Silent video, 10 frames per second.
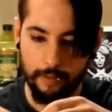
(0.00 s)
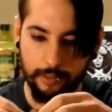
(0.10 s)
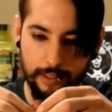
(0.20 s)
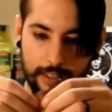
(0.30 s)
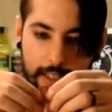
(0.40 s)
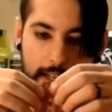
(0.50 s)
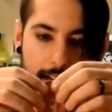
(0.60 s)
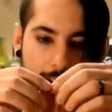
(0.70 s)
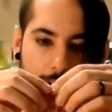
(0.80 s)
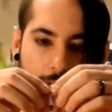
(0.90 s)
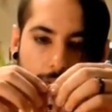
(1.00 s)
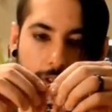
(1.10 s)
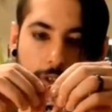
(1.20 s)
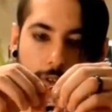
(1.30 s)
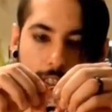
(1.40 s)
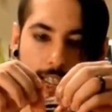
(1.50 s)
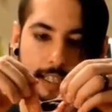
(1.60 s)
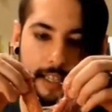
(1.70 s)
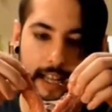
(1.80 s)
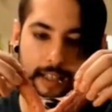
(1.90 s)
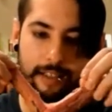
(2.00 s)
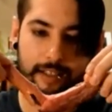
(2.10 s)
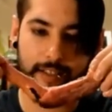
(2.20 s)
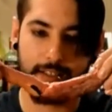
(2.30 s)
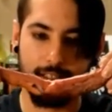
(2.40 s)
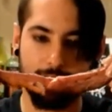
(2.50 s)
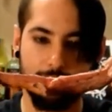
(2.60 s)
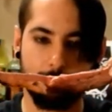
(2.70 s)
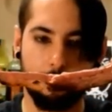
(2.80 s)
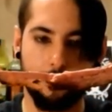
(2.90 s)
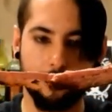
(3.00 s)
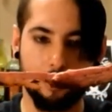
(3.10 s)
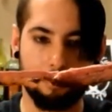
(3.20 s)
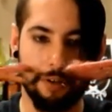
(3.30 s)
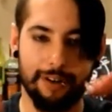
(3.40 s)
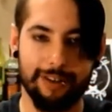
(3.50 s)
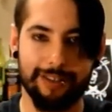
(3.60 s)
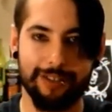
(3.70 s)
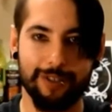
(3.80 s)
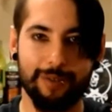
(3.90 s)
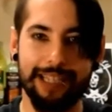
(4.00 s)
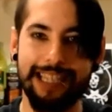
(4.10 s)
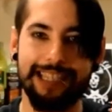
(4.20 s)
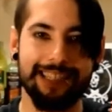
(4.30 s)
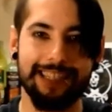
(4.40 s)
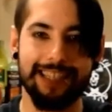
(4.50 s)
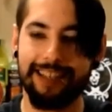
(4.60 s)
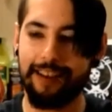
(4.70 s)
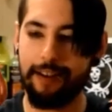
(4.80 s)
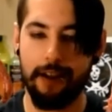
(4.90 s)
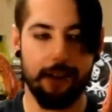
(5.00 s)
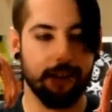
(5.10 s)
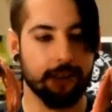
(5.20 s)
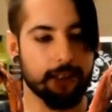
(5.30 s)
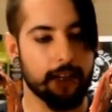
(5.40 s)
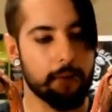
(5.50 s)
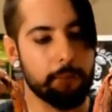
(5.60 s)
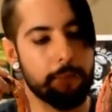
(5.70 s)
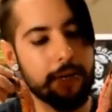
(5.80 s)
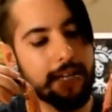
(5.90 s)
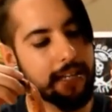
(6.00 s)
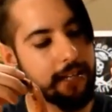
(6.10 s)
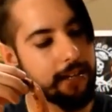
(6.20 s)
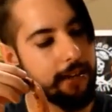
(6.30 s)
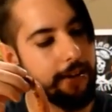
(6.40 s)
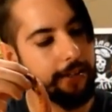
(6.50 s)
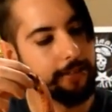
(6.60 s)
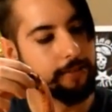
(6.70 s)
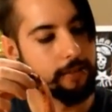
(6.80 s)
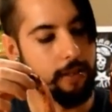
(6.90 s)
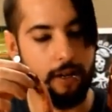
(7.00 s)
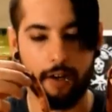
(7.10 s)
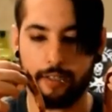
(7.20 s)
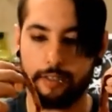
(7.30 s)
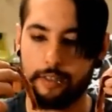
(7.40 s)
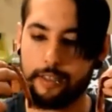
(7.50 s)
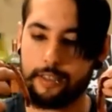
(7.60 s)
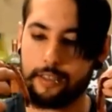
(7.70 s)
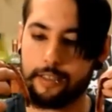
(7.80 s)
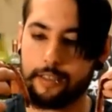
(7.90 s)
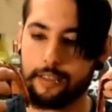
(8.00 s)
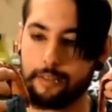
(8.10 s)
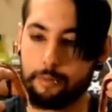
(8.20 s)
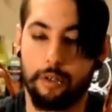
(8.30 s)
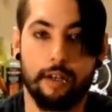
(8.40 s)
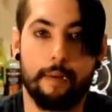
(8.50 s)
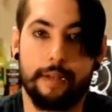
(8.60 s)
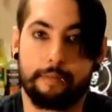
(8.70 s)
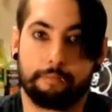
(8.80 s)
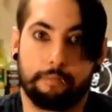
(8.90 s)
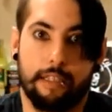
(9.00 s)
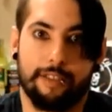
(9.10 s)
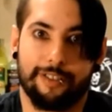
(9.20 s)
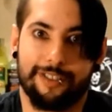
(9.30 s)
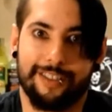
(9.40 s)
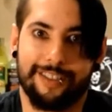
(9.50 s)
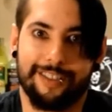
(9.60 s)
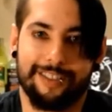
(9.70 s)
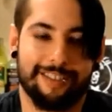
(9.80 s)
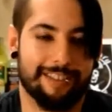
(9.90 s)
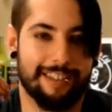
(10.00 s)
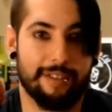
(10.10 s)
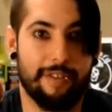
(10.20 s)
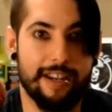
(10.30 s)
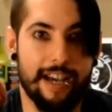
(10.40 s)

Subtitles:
Look how juicy that looks. It just pulls apart so easily. Look how pink. Oh, it's delicious. Well, I mean, it looks delicious. That's fine.